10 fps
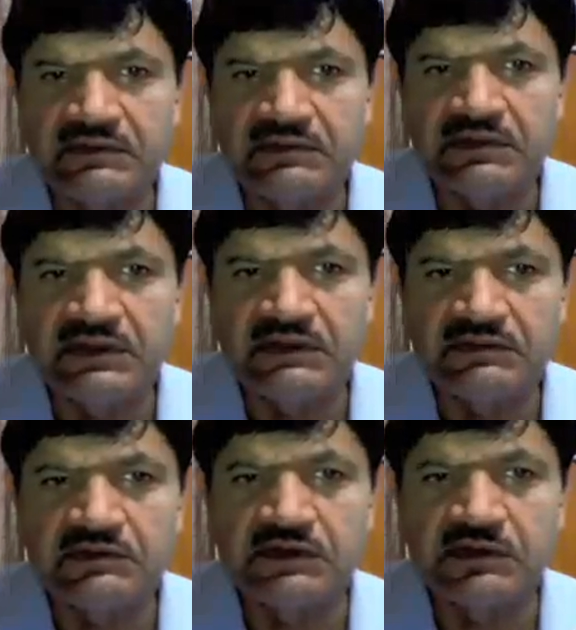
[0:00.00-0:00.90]
Okay,
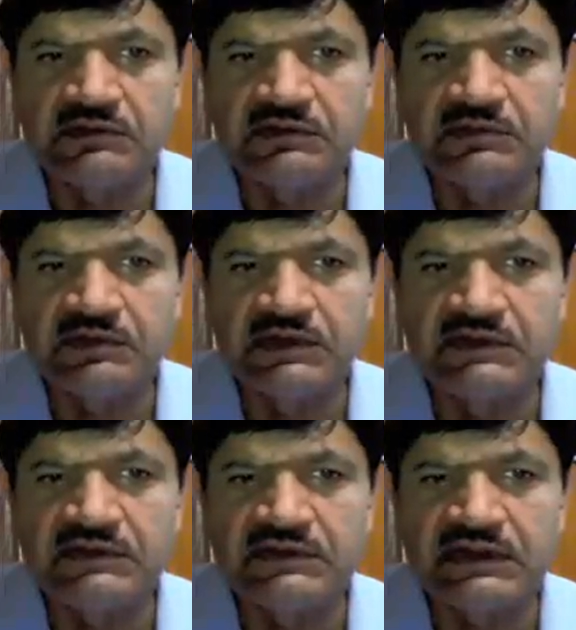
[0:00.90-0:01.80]
so downstream
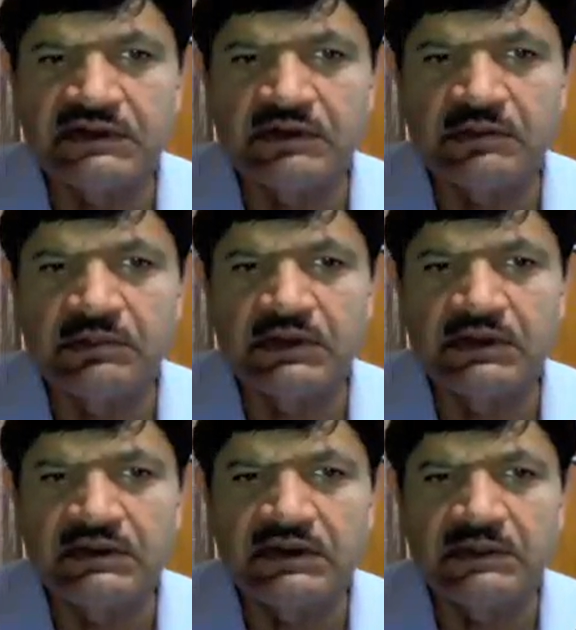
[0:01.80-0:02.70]
conditions are normal
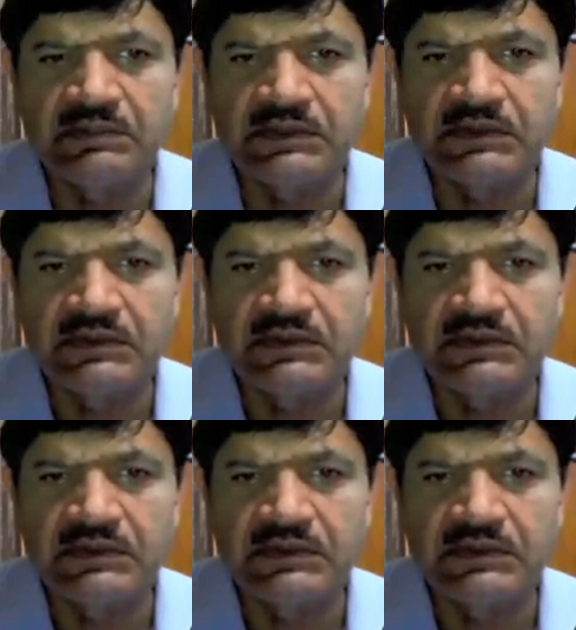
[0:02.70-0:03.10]
depth.